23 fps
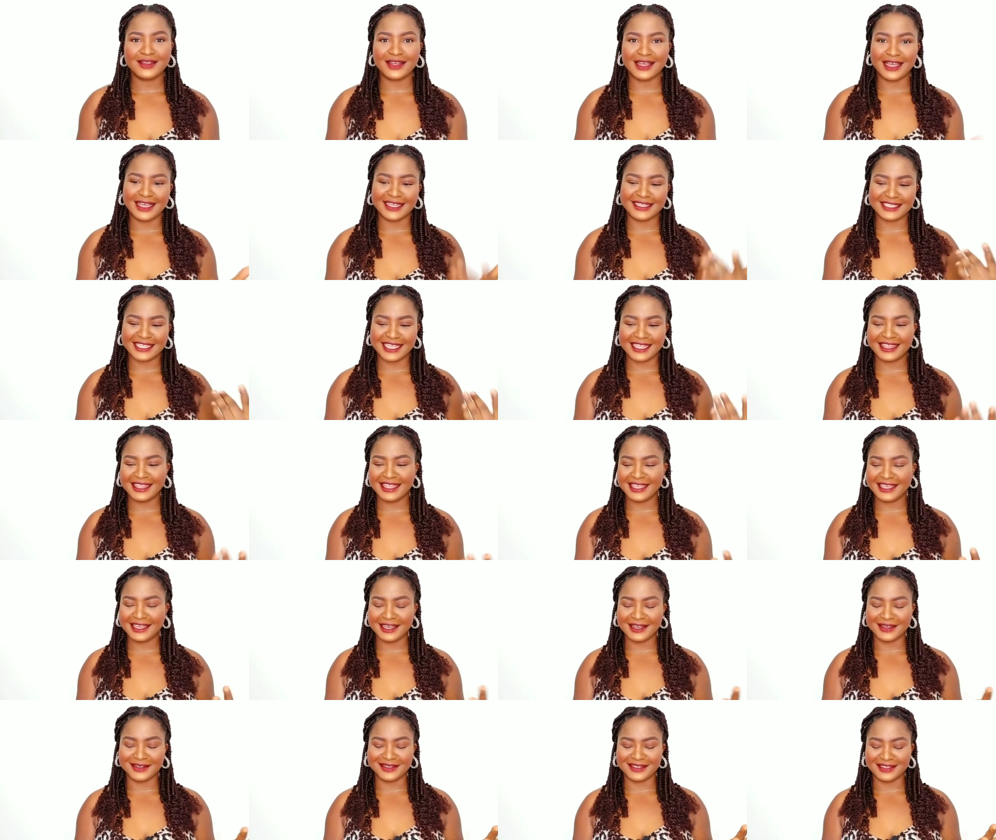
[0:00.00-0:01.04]
So guys, I
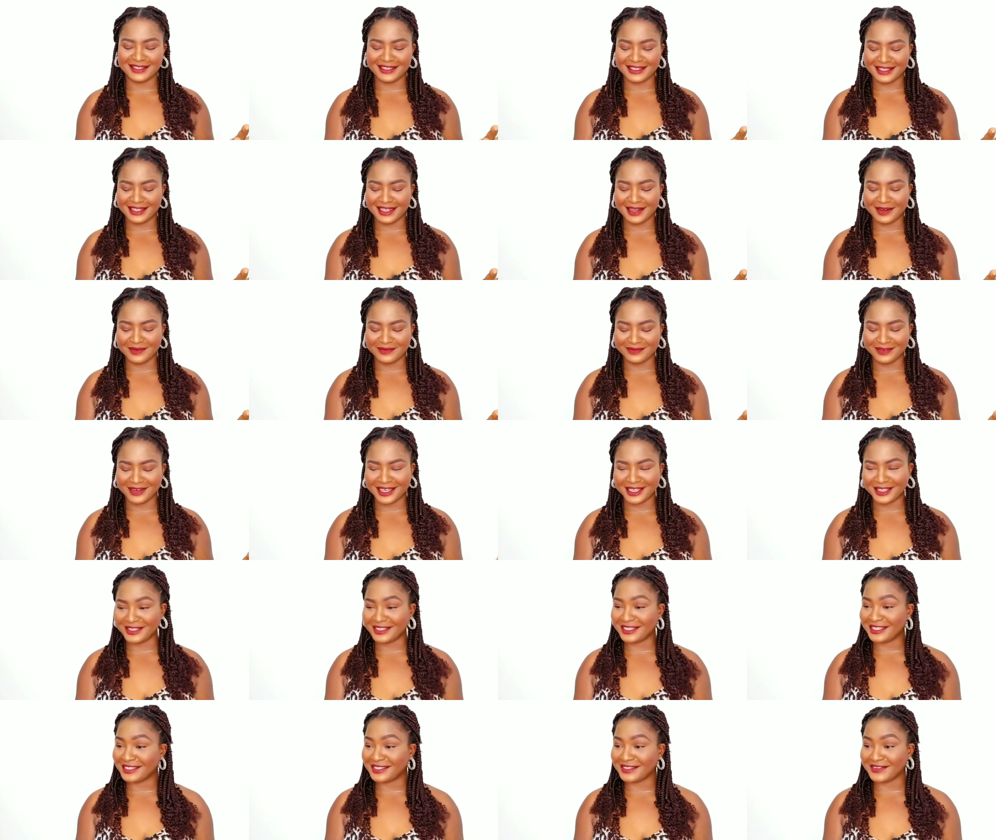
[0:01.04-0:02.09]
think I understand why
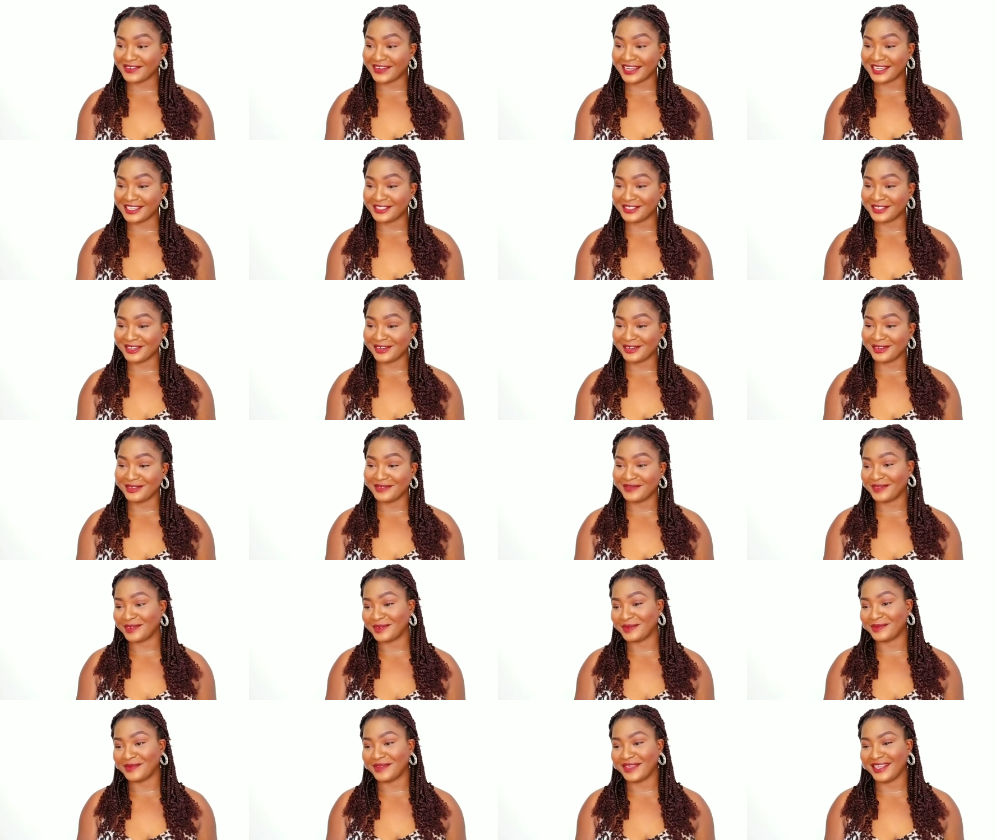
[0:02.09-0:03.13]
you need to hide your
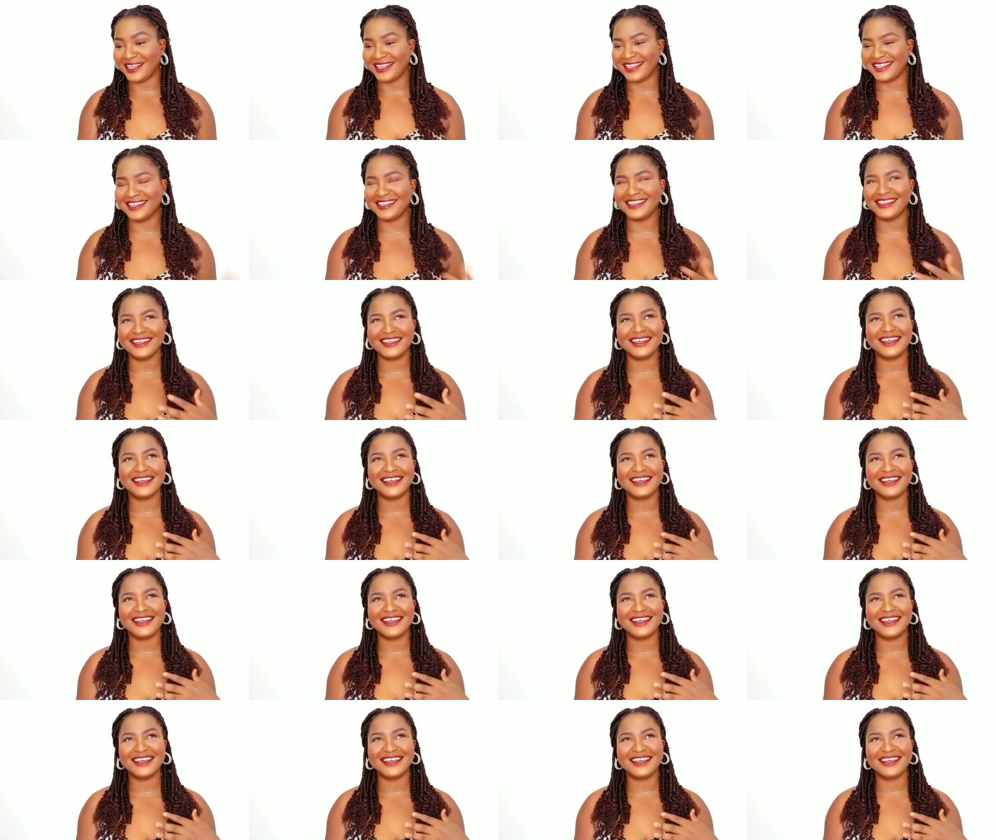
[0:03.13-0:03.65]
love your way.